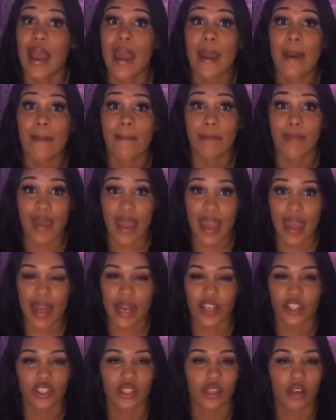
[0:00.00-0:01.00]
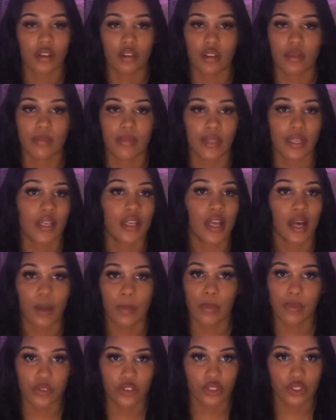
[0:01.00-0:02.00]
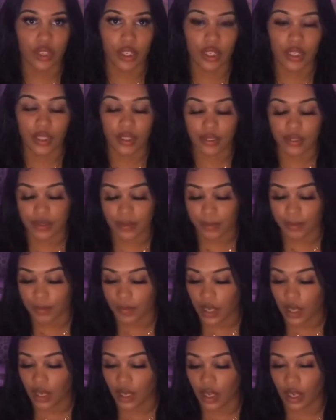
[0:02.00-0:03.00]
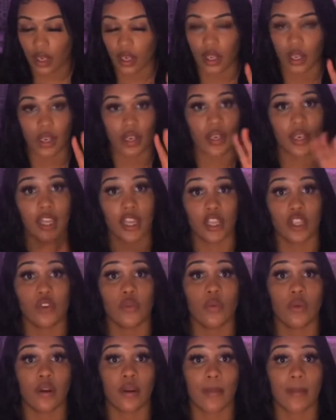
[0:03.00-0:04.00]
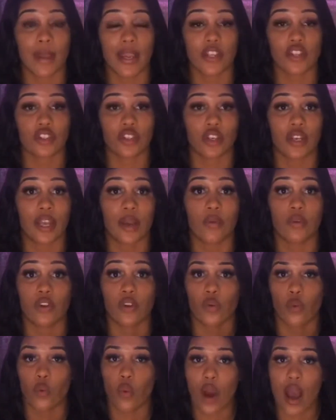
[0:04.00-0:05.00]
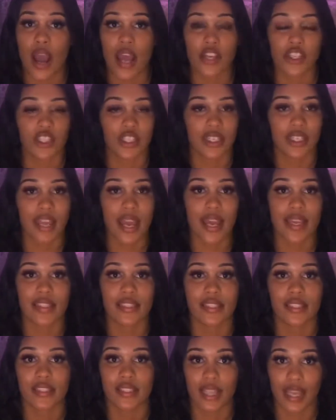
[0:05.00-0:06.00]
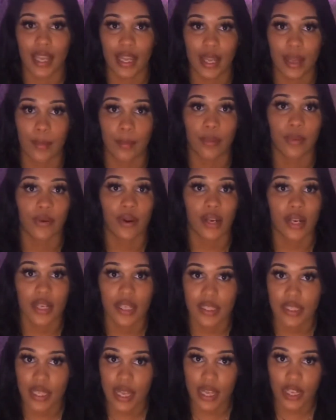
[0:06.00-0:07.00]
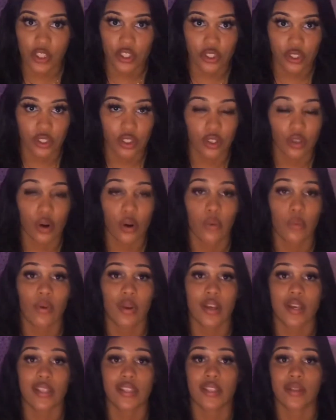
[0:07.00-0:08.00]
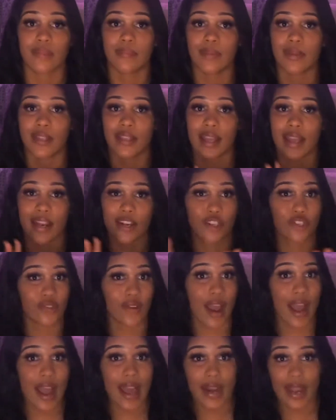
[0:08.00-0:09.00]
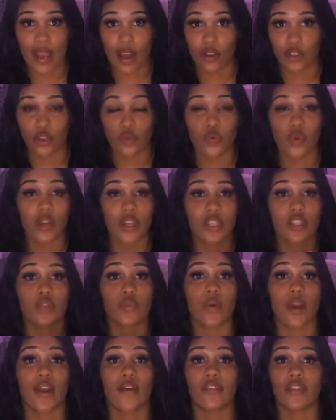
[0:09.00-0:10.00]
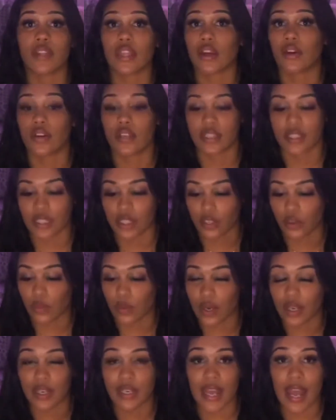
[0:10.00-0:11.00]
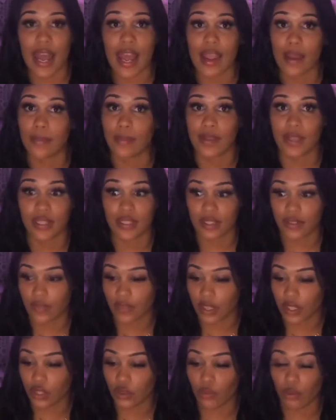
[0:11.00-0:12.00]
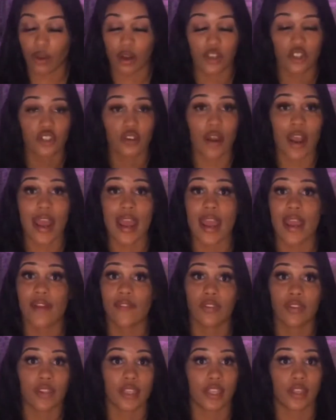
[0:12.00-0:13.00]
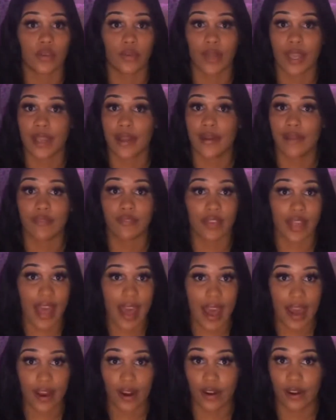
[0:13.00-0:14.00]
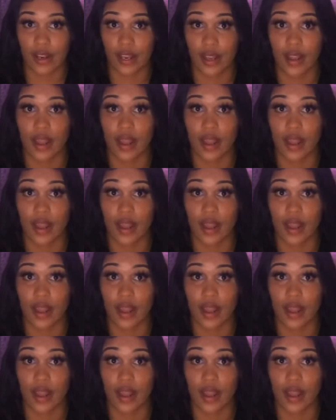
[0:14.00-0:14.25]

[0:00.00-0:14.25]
bad. It should only be a couple strands. Then you want to make sure that when you wash it, it has the same pretty texture. You don't want it to be like dried out. You want to do everything on this hair. You want to dye a piece of it. You want to try everything you can, flat iron it.